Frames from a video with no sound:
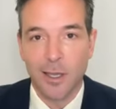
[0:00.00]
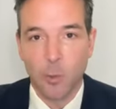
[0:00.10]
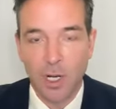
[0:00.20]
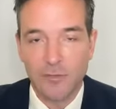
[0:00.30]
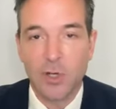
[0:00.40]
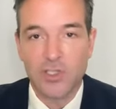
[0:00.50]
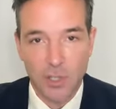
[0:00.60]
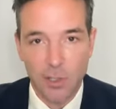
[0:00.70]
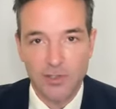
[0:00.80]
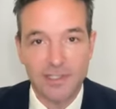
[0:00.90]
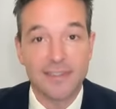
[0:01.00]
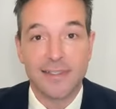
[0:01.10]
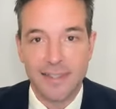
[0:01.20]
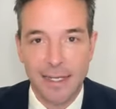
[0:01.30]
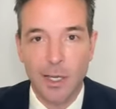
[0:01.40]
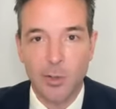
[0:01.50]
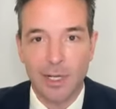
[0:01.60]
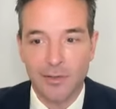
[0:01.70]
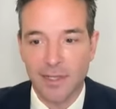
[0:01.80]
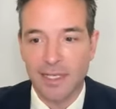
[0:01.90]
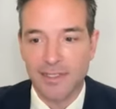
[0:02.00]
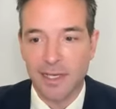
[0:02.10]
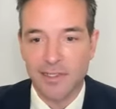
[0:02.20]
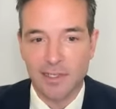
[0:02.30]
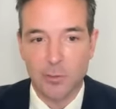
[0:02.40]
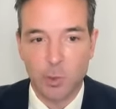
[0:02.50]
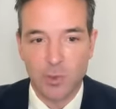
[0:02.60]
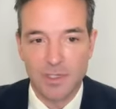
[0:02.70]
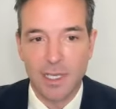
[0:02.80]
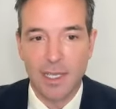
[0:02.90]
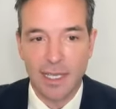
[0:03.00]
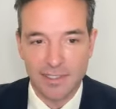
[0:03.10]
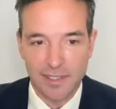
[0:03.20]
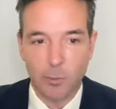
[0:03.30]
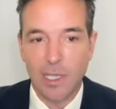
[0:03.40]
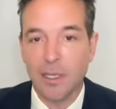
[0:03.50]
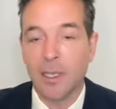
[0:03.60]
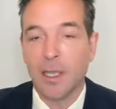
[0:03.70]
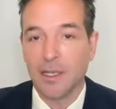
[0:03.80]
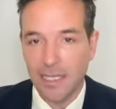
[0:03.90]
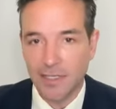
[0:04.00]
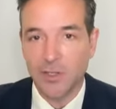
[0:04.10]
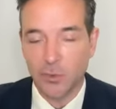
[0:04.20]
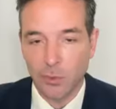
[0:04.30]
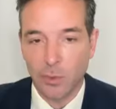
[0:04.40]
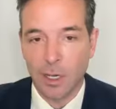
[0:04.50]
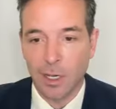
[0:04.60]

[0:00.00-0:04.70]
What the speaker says: One of our charges that's set out under the SIAC rules is that we need to